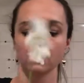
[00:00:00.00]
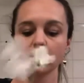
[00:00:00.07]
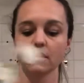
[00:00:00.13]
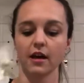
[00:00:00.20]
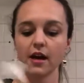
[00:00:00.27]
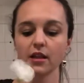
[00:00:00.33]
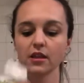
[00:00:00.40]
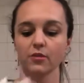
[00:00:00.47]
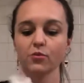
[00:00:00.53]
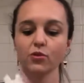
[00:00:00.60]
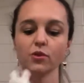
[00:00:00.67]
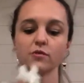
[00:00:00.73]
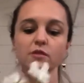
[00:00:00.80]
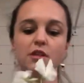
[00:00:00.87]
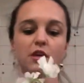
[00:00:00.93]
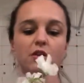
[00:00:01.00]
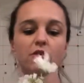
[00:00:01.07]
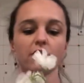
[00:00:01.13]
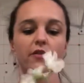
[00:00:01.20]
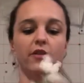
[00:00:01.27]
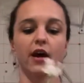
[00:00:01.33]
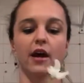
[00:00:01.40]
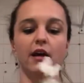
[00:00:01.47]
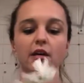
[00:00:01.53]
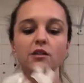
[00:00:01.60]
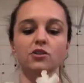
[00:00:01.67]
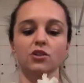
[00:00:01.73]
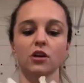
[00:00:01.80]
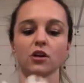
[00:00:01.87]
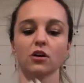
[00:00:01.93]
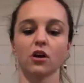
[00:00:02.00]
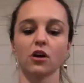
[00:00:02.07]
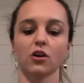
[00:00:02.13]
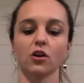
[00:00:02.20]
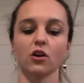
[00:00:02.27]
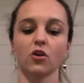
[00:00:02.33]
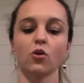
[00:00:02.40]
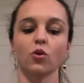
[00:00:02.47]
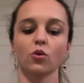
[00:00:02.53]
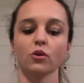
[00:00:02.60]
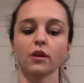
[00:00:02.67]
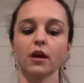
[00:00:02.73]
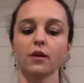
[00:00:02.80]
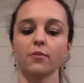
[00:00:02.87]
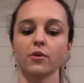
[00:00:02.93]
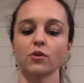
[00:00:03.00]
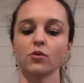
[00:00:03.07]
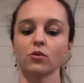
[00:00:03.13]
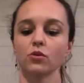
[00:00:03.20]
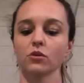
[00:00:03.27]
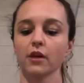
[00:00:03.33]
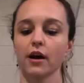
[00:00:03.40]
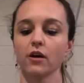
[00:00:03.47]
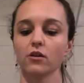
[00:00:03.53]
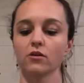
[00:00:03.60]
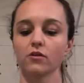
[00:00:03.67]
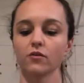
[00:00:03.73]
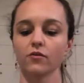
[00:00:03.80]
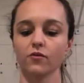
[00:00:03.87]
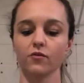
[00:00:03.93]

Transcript: that the blooms that are around the edge are gonna hold up and hold out,